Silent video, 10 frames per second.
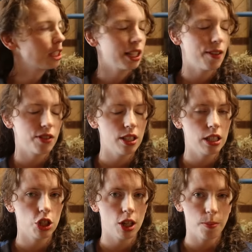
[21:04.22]
I still left the
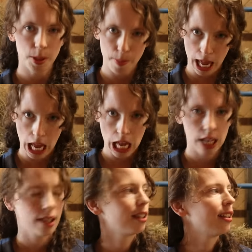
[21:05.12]
decision up to me
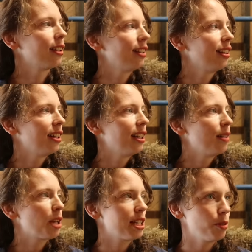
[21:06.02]

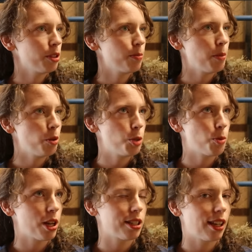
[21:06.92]
because it was my push
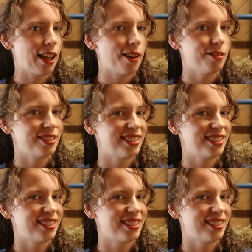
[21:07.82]
present cow.